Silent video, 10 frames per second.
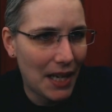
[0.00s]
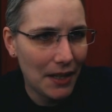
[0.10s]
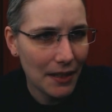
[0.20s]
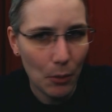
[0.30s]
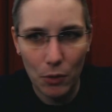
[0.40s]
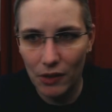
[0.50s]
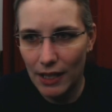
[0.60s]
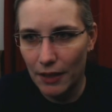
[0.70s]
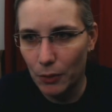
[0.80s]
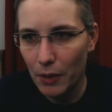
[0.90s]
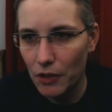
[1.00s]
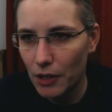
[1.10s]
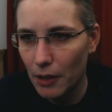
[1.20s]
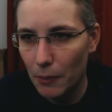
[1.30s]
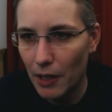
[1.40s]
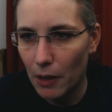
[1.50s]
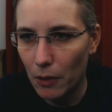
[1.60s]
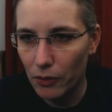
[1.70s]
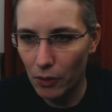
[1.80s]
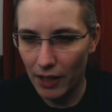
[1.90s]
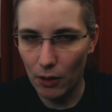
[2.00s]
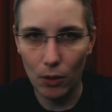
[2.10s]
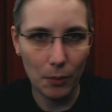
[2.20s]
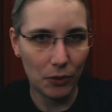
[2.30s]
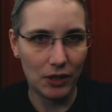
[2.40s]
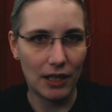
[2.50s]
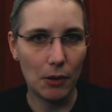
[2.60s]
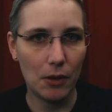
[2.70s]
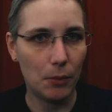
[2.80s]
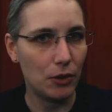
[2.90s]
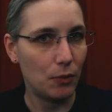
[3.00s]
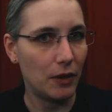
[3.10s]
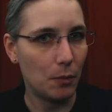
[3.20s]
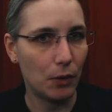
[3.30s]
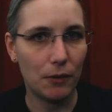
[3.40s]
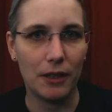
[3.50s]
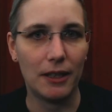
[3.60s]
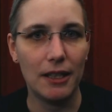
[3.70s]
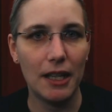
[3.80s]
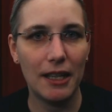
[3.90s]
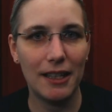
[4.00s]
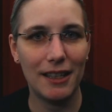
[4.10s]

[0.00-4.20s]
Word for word: I think that was the last question, and we are also at almost an hour, which fits perfectly.